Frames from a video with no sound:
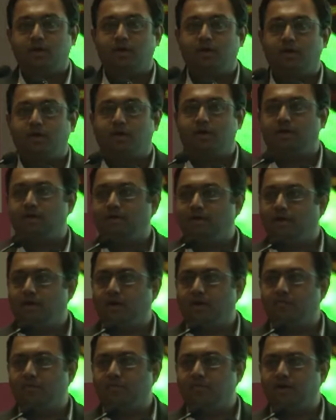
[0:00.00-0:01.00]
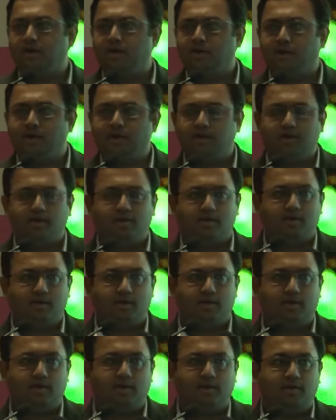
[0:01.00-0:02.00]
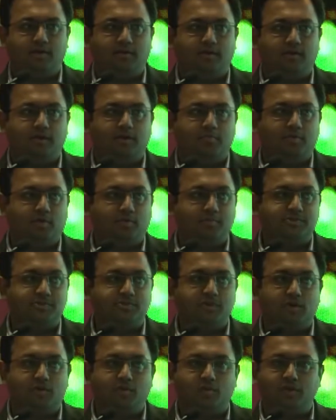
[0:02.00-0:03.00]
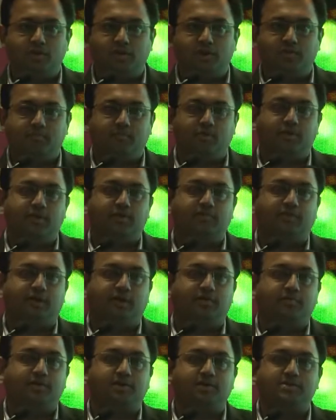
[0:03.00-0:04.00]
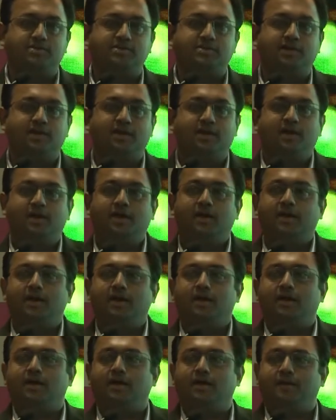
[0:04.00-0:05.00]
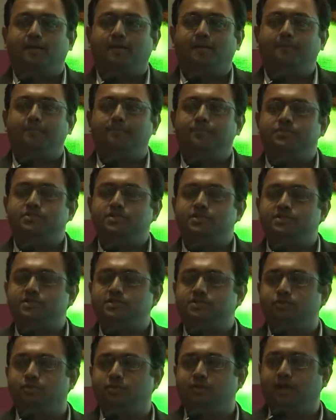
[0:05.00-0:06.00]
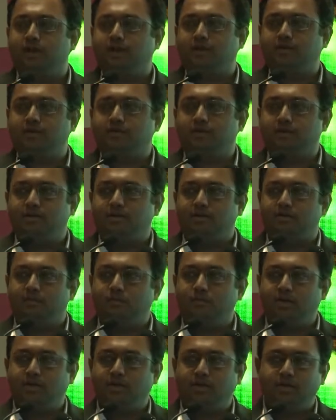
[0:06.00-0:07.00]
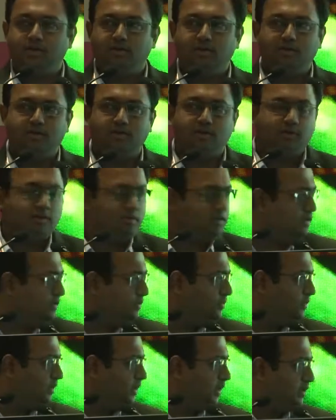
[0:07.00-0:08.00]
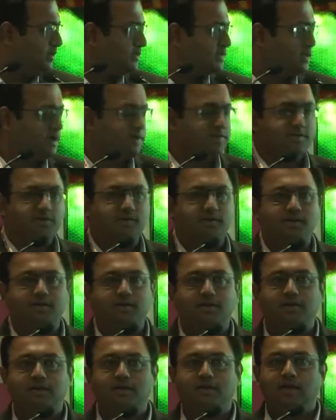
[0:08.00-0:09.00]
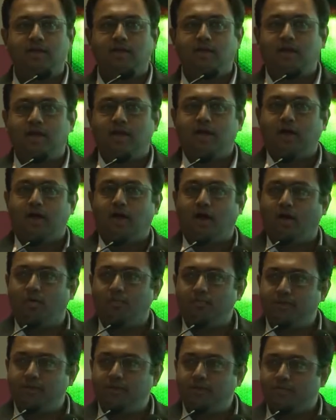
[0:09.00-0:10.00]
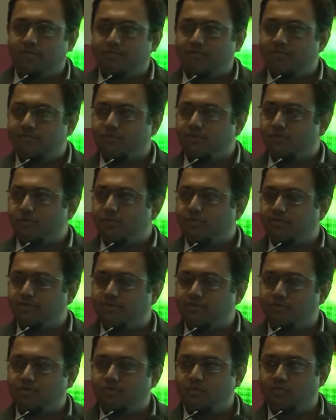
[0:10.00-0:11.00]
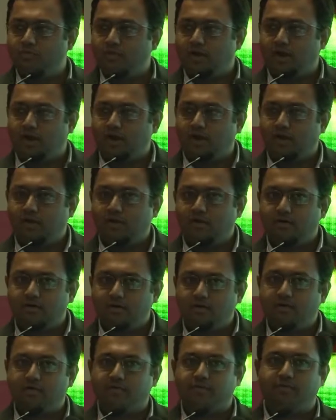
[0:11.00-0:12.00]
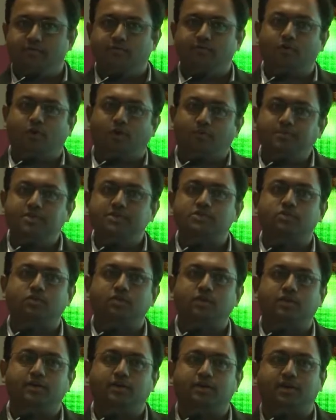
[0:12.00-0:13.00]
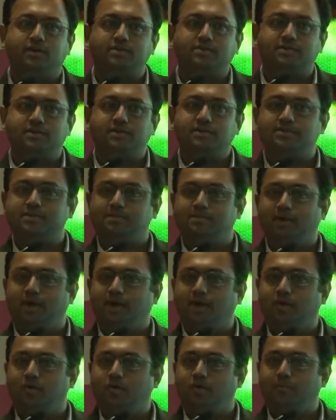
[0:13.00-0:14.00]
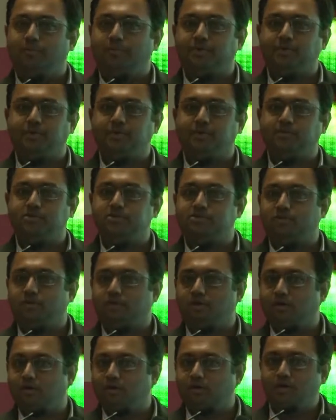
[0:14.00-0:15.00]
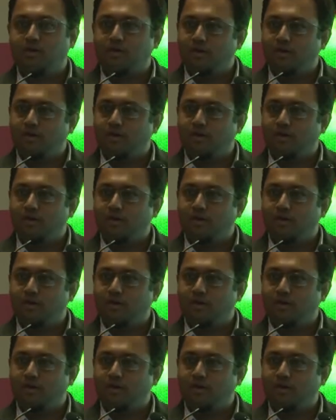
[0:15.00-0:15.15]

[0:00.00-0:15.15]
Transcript: uh, I'm Abhay again, and I promise you I won't take more than five minutes. Um, just so that we can tune our discussion a little, how many of you in the room are from the solar industry supplying components or,